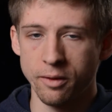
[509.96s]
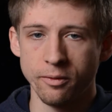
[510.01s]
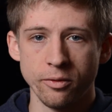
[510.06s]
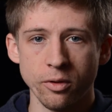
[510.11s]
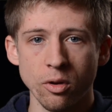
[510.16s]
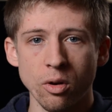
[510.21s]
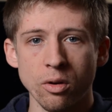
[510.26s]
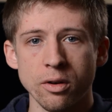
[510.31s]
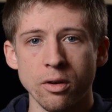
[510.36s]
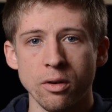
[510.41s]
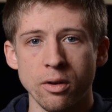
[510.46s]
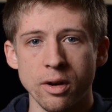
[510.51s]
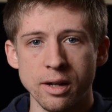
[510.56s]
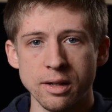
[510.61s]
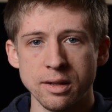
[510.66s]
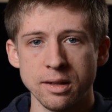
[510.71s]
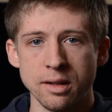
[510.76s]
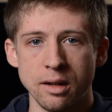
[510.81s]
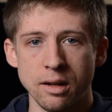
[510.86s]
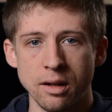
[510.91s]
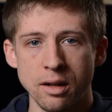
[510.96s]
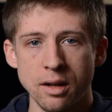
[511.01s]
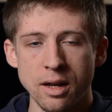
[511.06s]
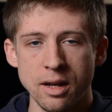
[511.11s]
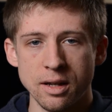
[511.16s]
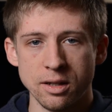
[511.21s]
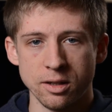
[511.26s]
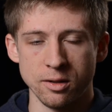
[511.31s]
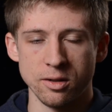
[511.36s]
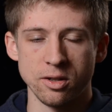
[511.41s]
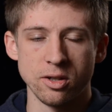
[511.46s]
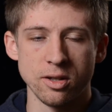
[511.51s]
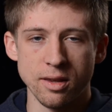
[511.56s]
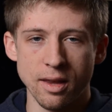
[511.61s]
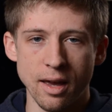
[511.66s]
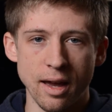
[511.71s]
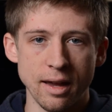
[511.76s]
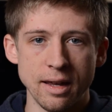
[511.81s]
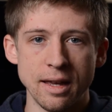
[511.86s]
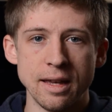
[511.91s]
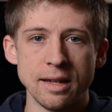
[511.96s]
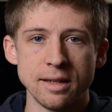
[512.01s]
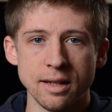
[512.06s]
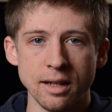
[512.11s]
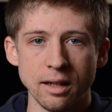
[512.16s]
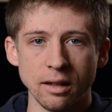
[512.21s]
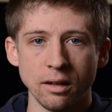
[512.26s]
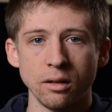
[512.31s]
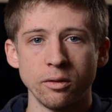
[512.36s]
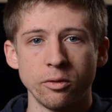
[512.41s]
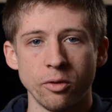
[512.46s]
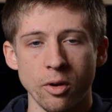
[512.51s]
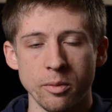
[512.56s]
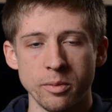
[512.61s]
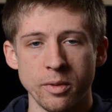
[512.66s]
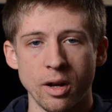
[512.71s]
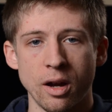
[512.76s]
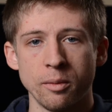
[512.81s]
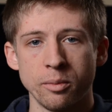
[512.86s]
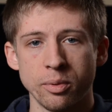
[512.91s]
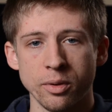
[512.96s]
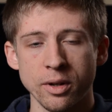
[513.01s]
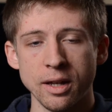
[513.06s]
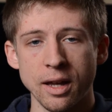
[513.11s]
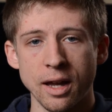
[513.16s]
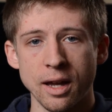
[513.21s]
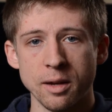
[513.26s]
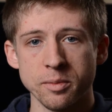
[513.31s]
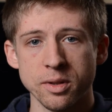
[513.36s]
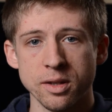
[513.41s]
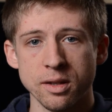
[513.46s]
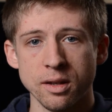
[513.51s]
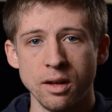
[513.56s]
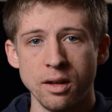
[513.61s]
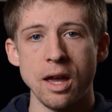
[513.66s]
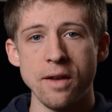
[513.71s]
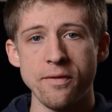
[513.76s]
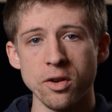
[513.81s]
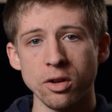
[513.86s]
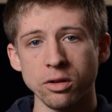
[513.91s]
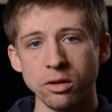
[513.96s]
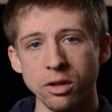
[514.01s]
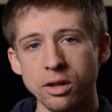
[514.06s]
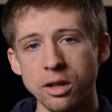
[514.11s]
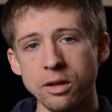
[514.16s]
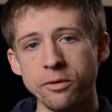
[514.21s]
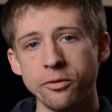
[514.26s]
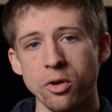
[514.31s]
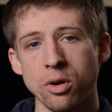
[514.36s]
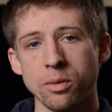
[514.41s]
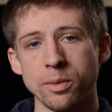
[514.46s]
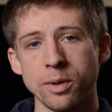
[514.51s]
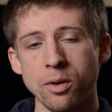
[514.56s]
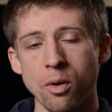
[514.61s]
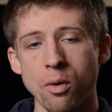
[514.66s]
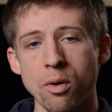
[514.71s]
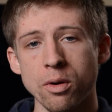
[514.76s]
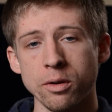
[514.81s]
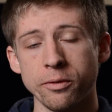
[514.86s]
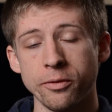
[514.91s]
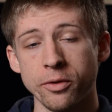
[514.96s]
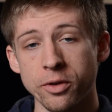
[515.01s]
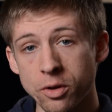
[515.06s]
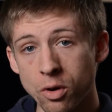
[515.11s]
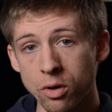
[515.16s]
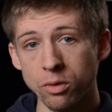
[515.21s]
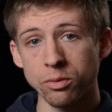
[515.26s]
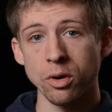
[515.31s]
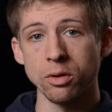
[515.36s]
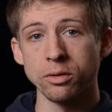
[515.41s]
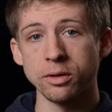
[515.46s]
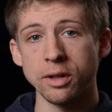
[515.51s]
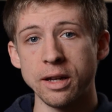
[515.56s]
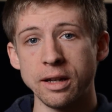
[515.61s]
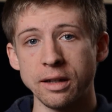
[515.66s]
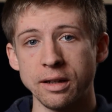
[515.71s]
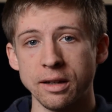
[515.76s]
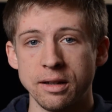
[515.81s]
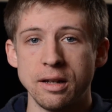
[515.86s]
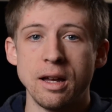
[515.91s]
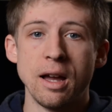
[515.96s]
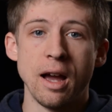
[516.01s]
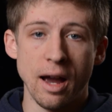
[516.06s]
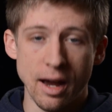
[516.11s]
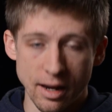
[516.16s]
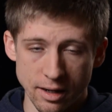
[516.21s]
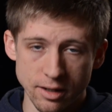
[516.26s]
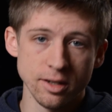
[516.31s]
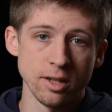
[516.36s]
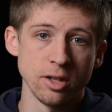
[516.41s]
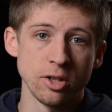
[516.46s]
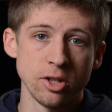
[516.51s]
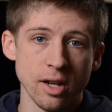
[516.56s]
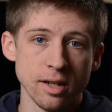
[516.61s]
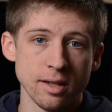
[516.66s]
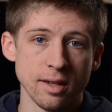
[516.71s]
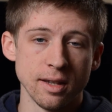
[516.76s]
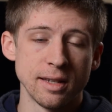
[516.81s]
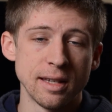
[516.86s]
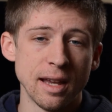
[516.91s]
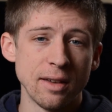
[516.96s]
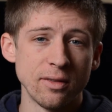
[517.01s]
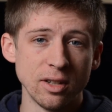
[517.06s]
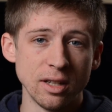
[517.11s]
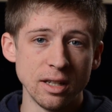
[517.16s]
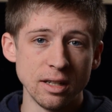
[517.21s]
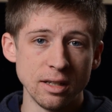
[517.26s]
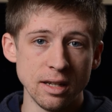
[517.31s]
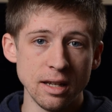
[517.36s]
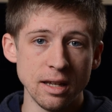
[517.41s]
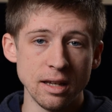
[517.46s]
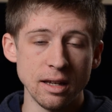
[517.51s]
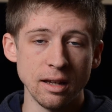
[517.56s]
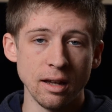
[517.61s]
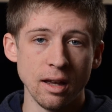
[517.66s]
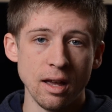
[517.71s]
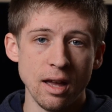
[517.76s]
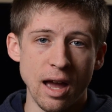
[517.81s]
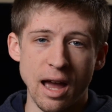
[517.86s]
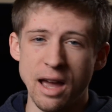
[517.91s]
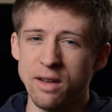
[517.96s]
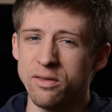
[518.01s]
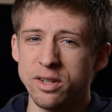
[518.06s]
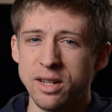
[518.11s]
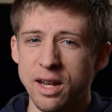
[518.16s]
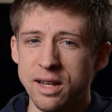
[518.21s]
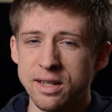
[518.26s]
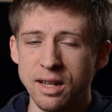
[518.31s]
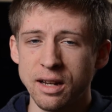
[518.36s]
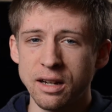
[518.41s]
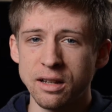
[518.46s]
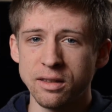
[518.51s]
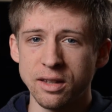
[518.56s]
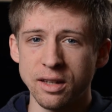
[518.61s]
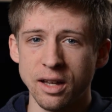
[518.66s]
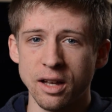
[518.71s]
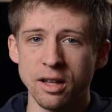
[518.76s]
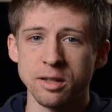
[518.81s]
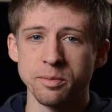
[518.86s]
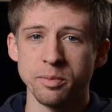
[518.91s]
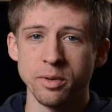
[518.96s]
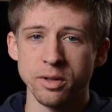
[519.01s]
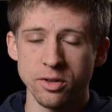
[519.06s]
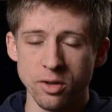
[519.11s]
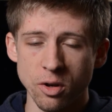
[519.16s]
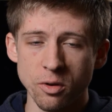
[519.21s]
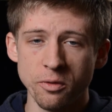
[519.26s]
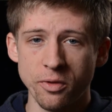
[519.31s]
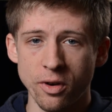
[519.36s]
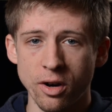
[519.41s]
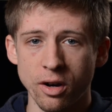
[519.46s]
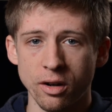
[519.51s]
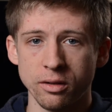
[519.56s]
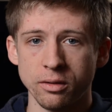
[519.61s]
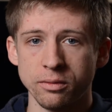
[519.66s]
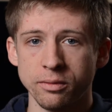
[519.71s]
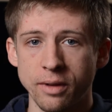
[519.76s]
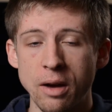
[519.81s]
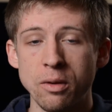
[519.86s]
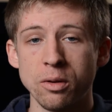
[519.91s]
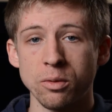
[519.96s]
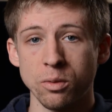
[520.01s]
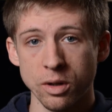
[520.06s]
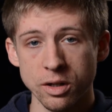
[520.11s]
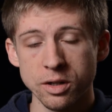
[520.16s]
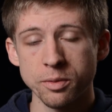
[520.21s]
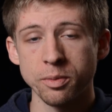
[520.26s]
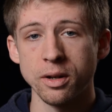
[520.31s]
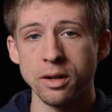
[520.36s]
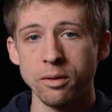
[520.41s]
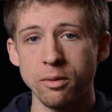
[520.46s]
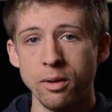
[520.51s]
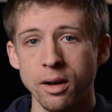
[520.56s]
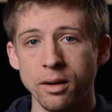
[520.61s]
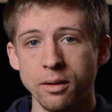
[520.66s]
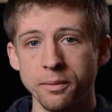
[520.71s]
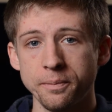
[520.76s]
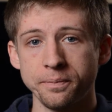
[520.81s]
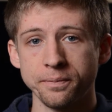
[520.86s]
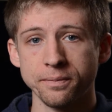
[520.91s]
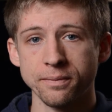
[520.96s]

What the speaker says: floor noise and just that hissing from the preamps. If you're looking for a recorder for your RODELink, I suggest the 70D. I haven't tested anything else, but so far that one works pretty well.